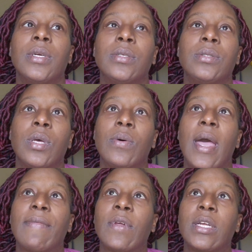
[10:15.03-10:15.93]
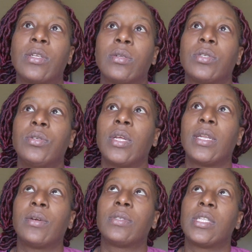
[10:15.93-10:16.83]
So after I talked to the
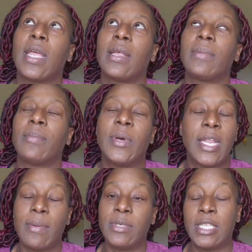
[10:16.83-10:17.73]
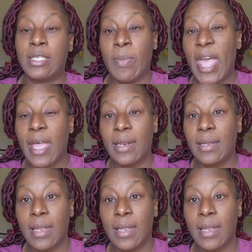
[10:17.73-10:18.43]
nurse but it was this bad.